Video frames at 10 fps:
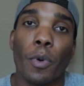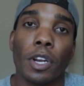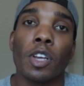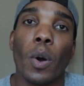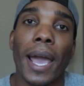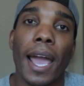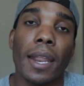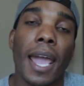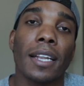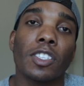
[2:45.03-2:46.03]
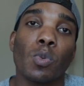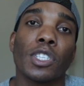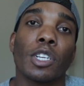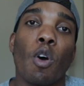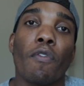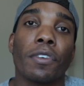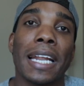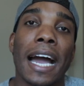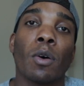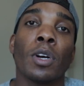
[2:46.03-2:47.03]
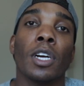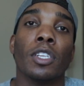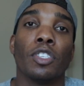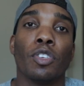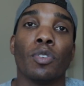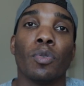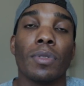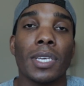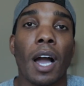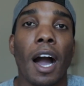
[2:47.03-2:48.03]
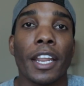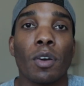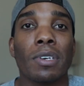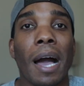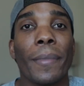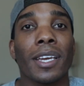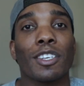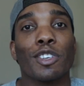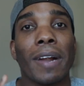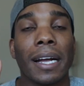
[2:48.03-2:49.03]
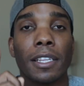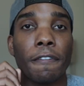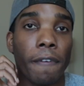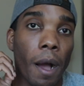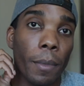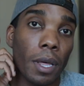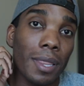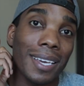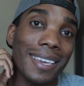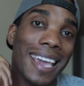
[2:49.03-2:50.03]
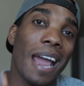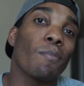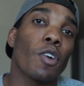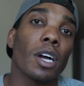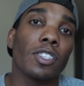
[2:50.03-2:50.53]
and we're gonna go ahead and switch it over now to the audio coming directly from the camera.